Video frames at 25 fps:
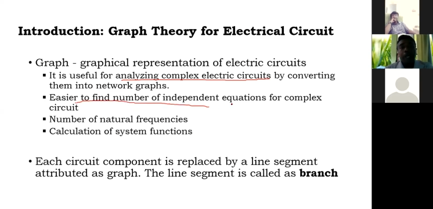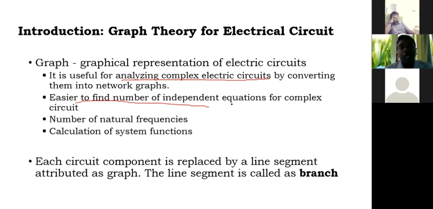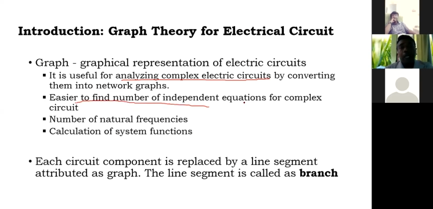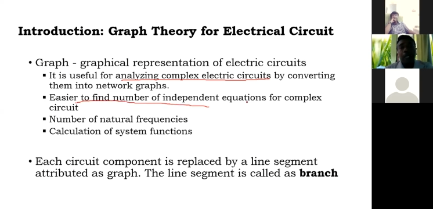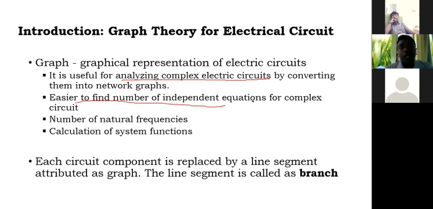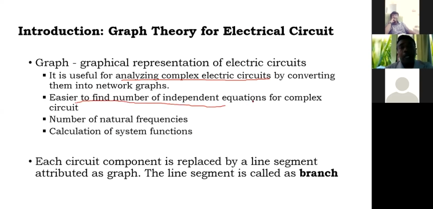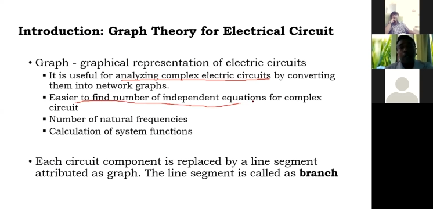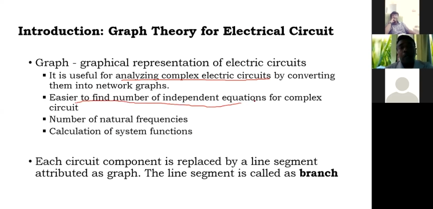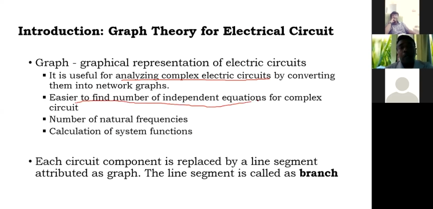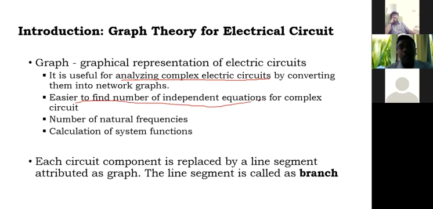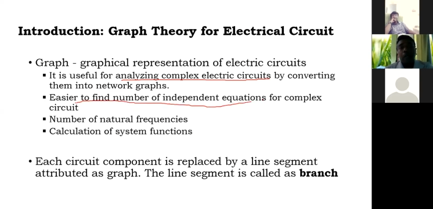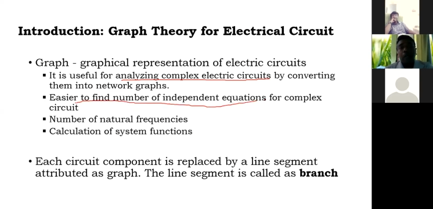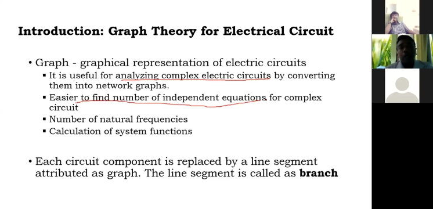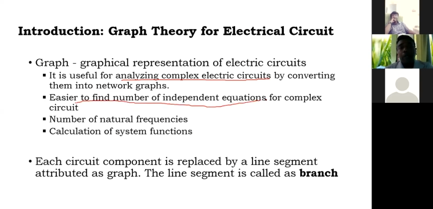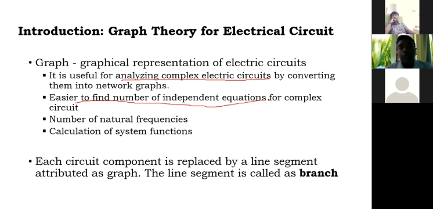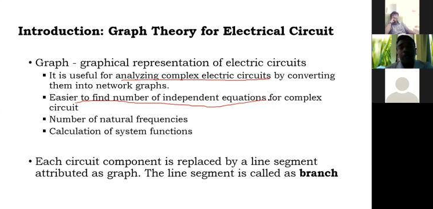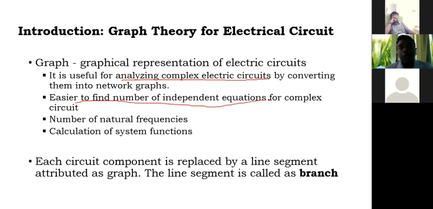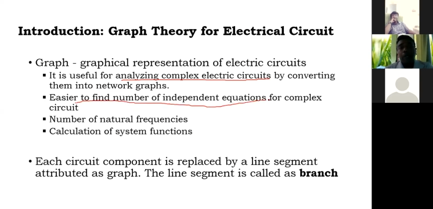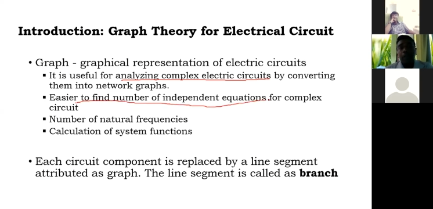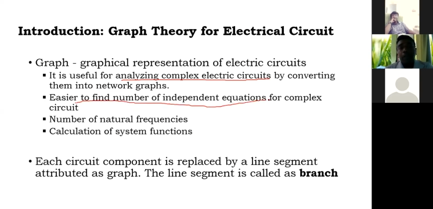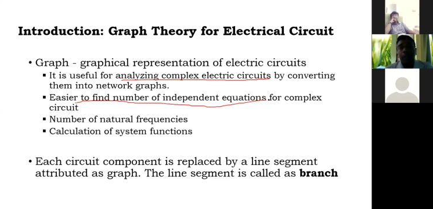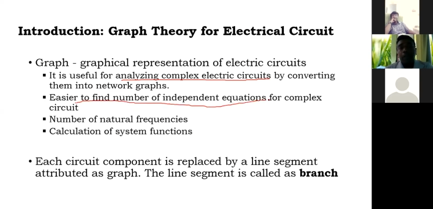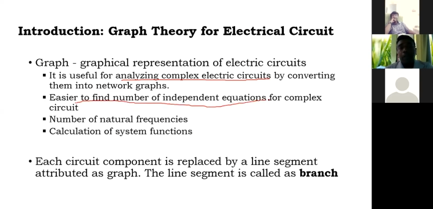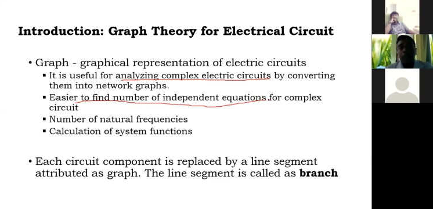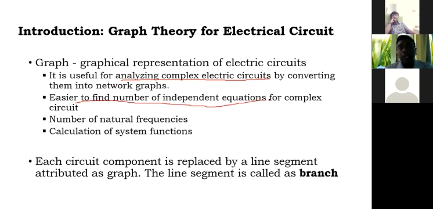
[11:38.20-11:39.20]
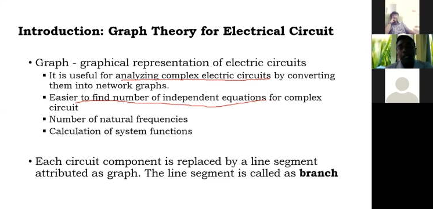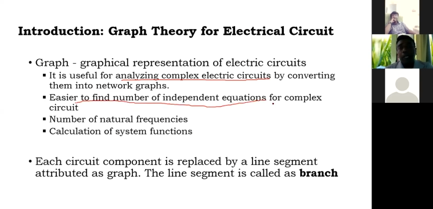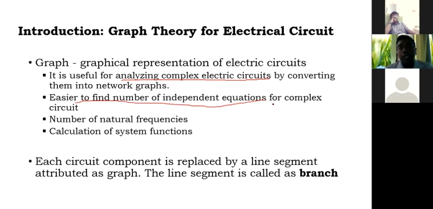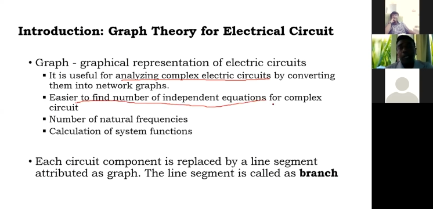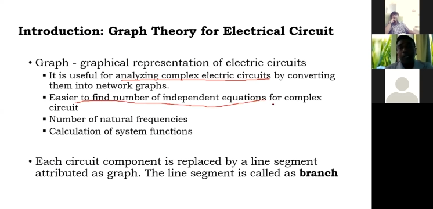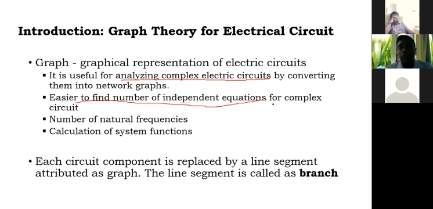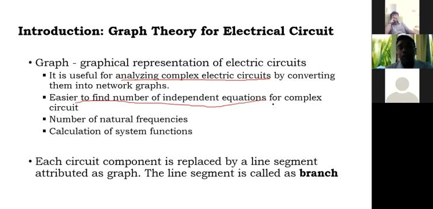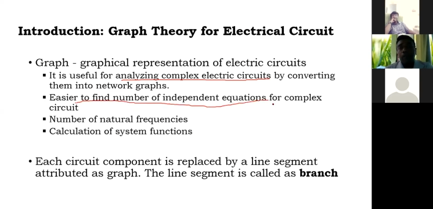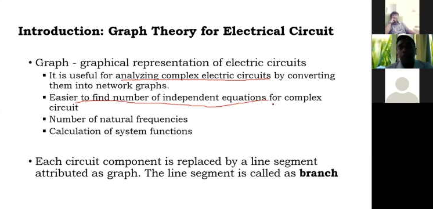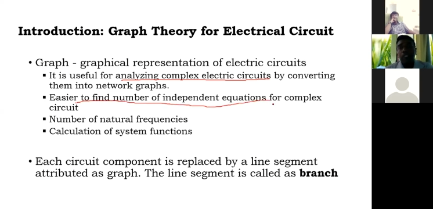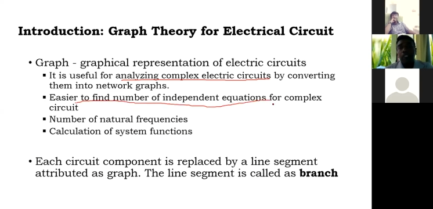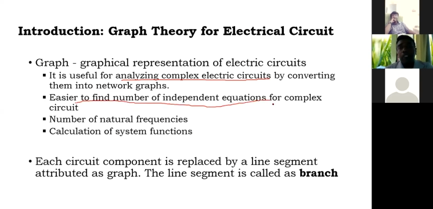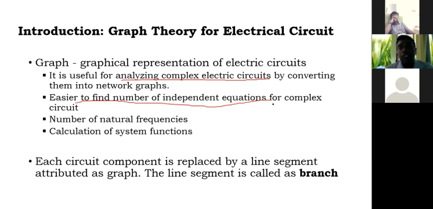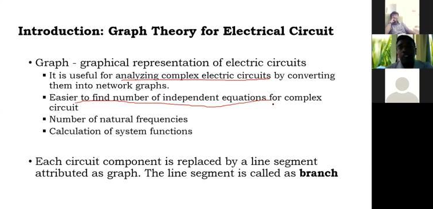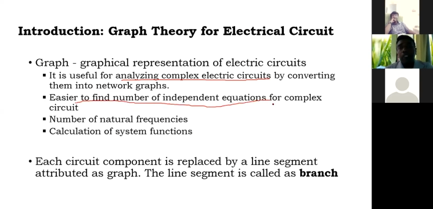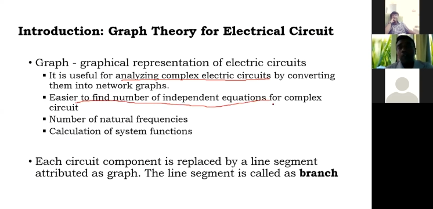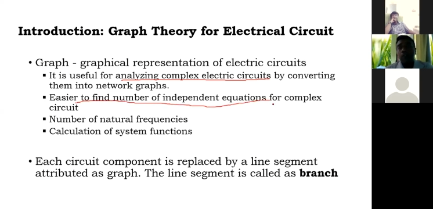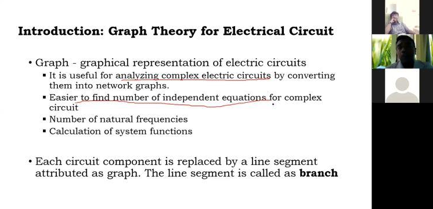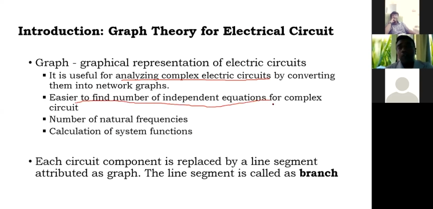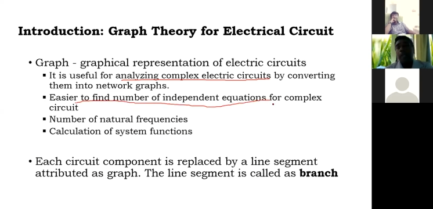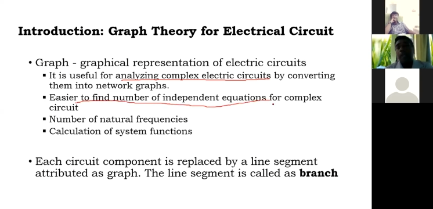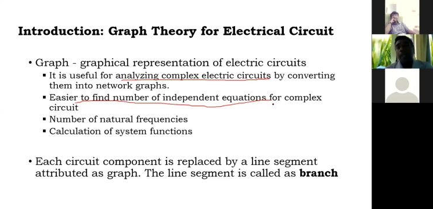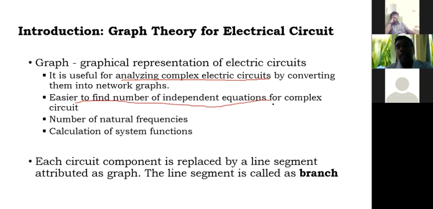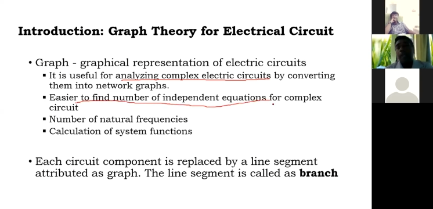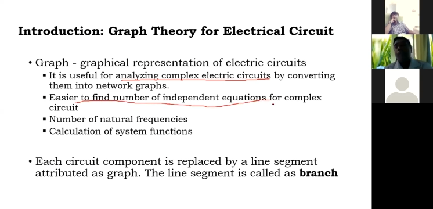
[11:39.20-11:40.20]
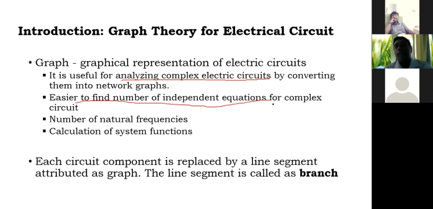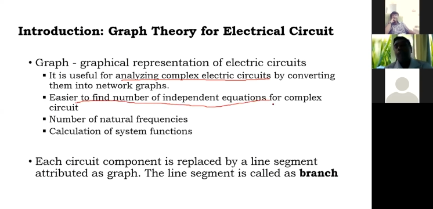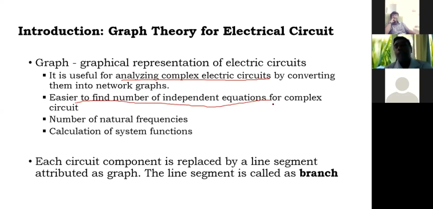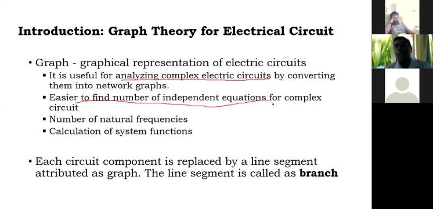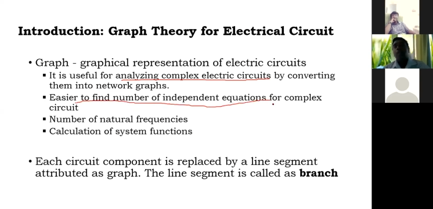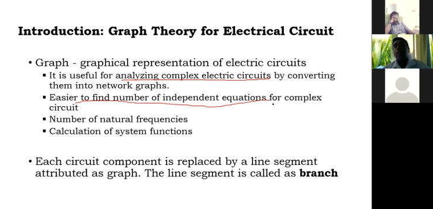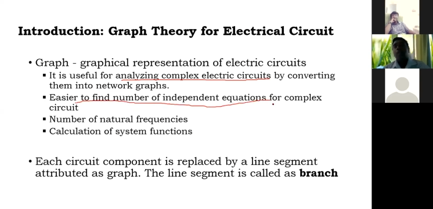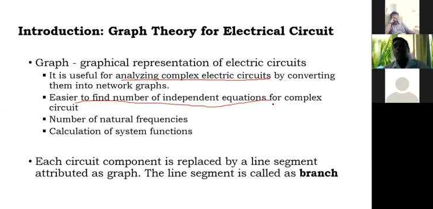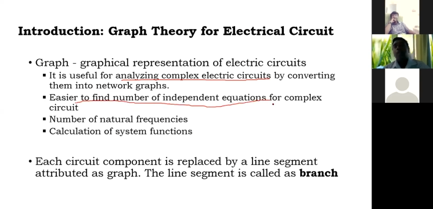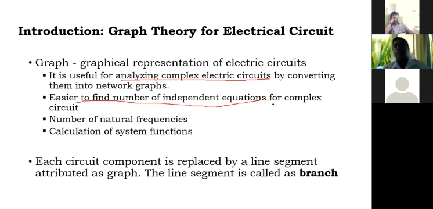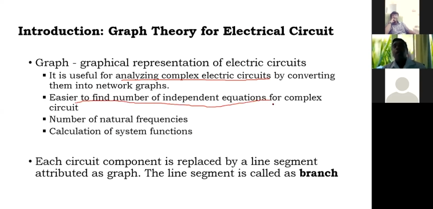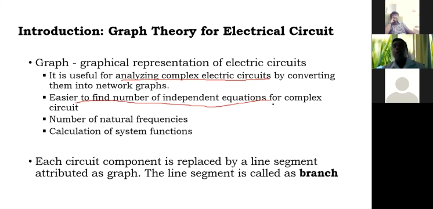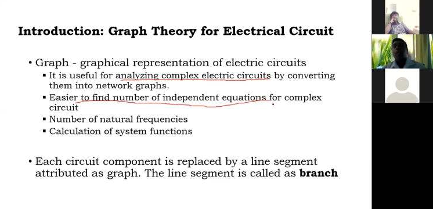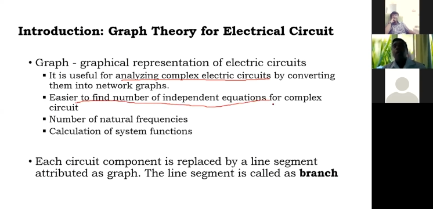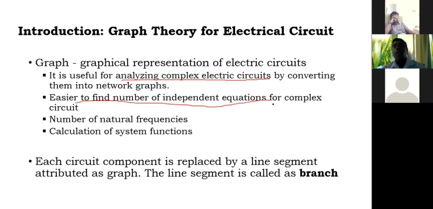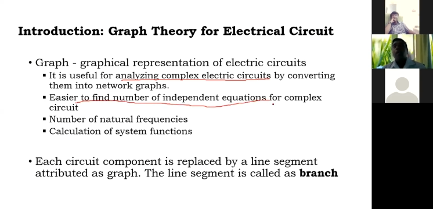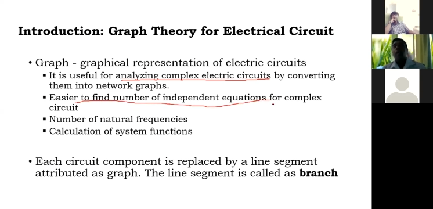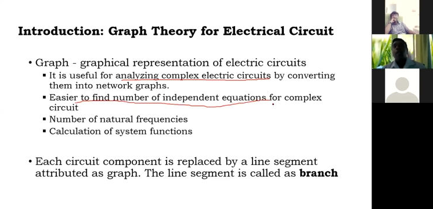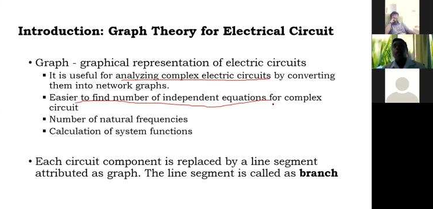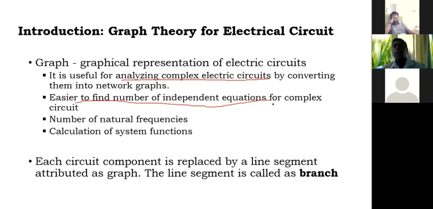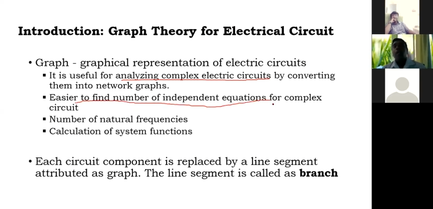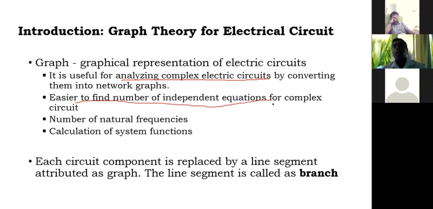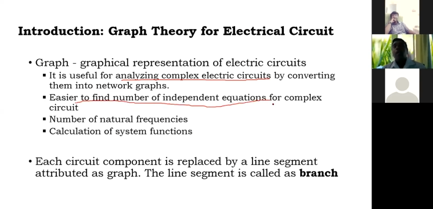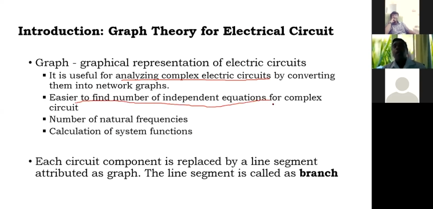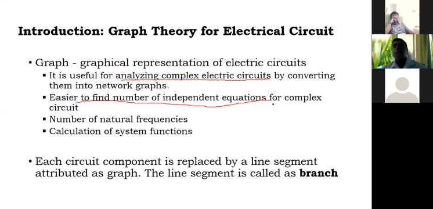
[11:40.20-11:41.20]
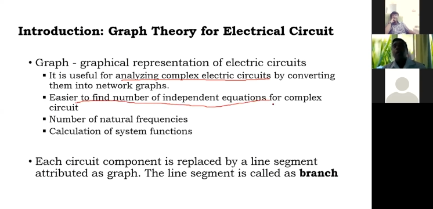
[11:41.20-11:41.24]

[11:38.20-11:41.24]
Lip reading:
(no speaker visible)